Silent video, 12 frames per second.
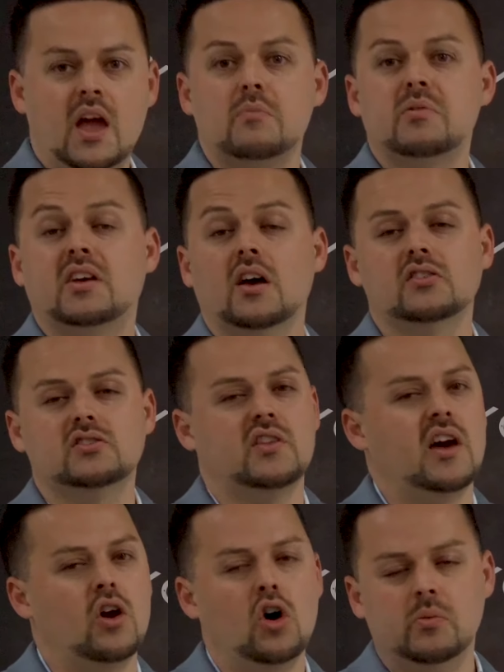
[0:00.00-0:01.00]
And because of
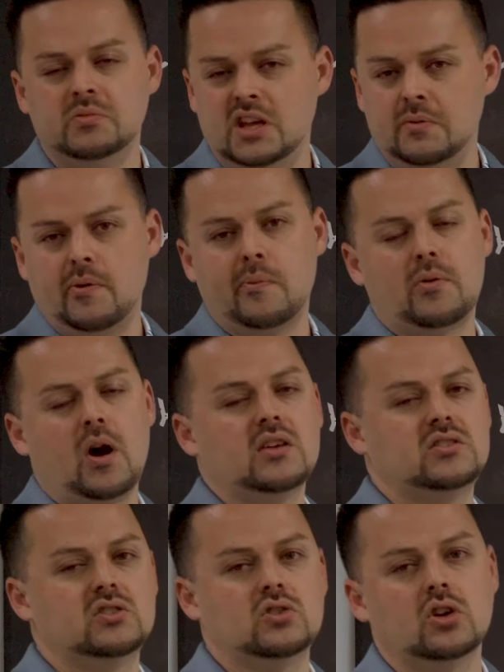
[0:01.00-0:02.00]
that, Home Depot
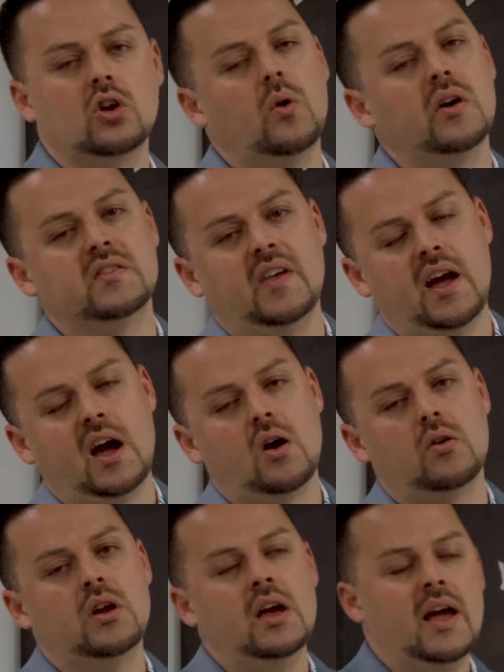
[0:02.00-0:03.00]
prices are going
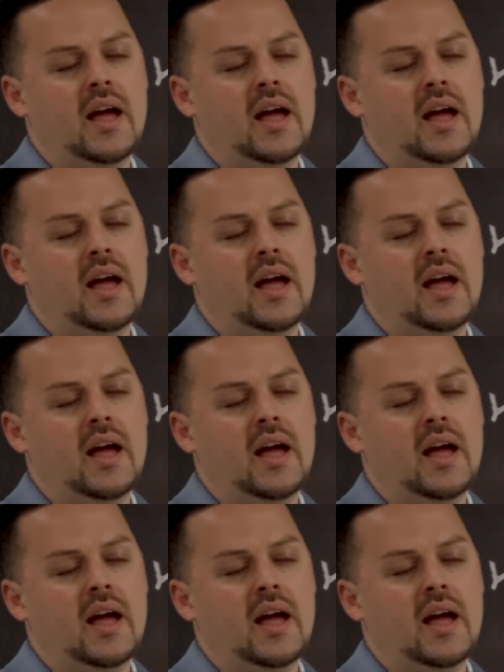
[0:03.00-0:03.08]
down,